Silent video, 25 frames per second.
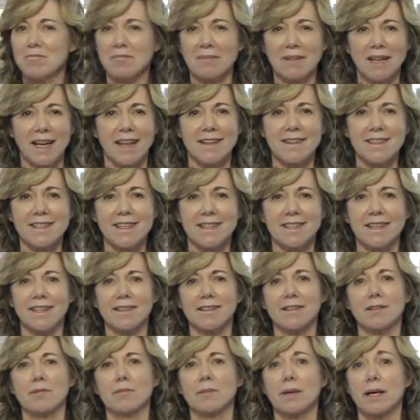Ladies and
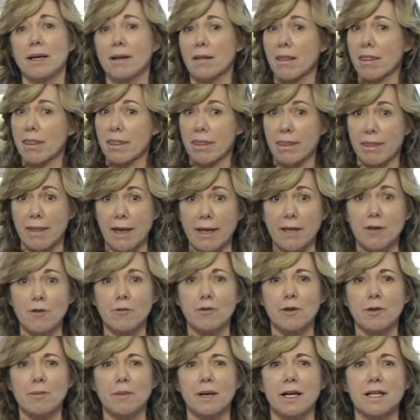gentlemen, thank you
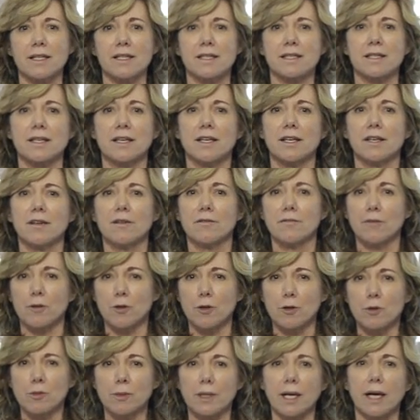very much for
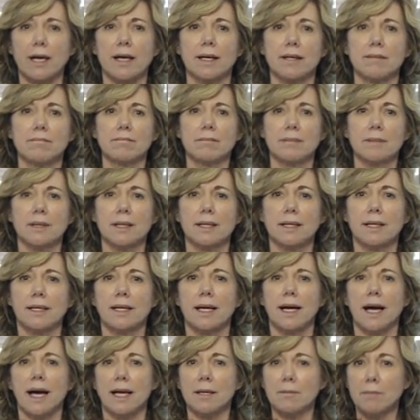your time
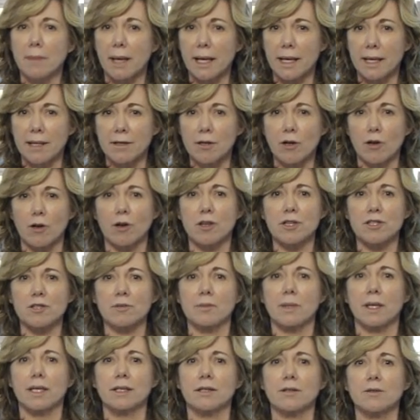and my
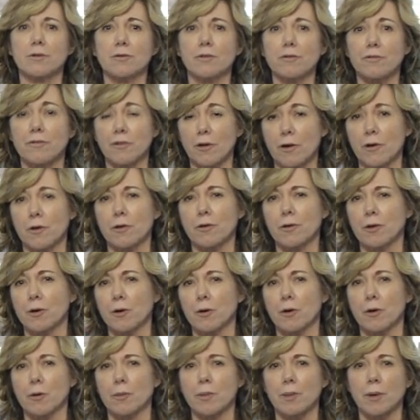acknowledgement to Forum
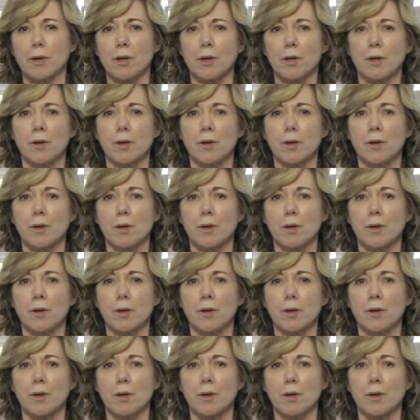Europe